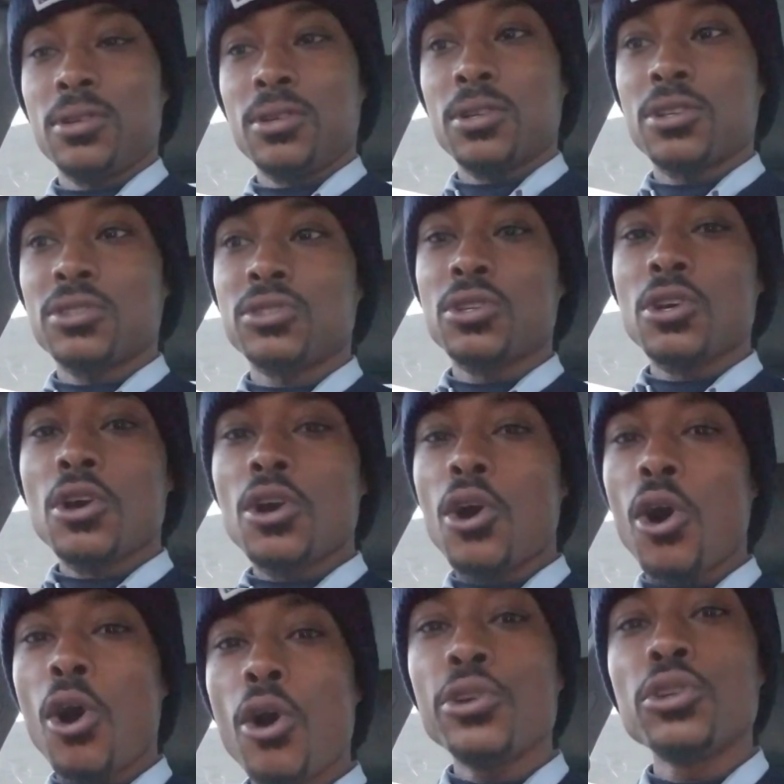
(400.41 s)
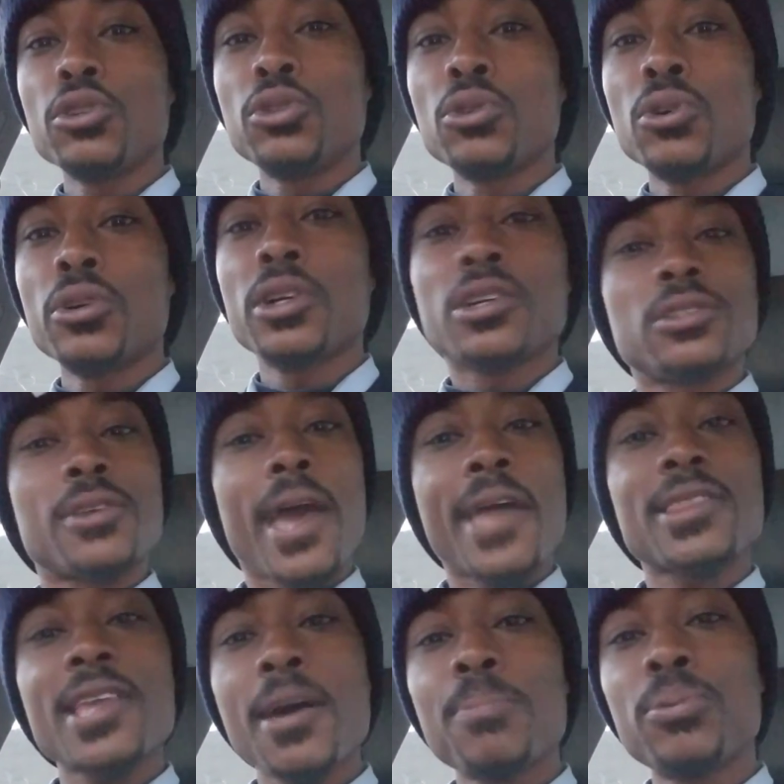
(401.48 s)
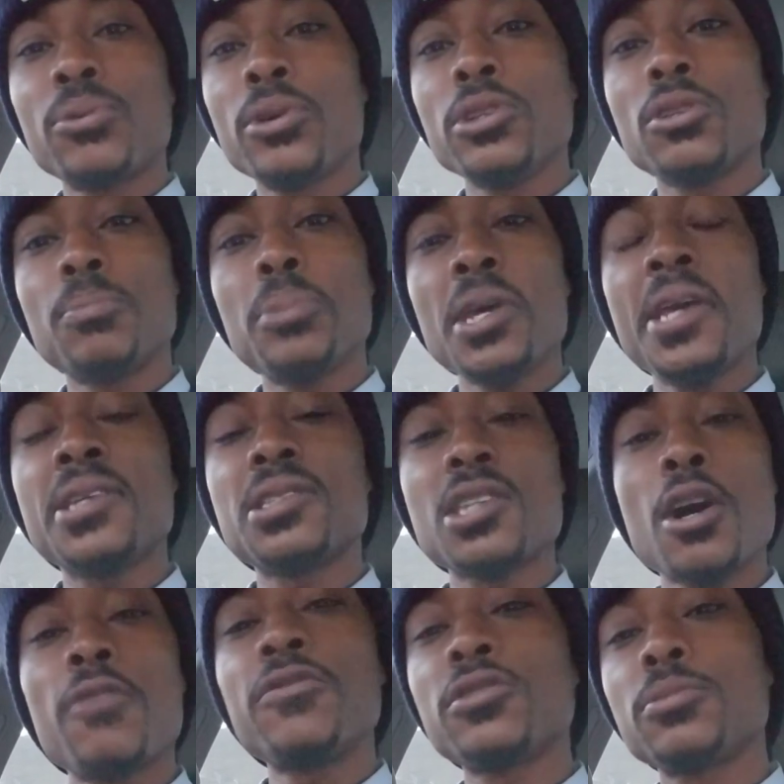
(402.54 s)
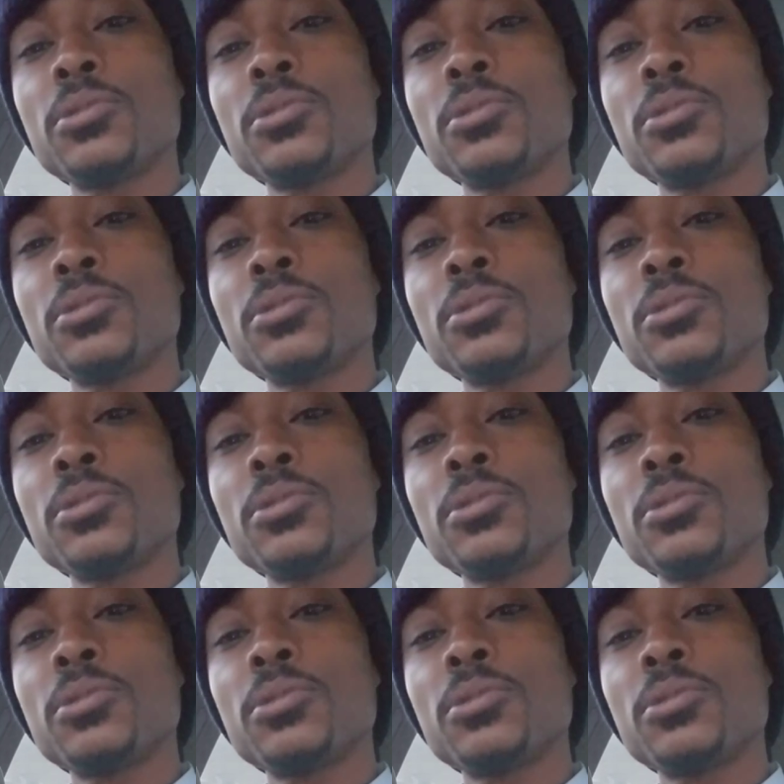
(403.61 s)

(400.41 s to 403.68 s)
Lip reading: Because all you're doing, because at that point you're being selfish,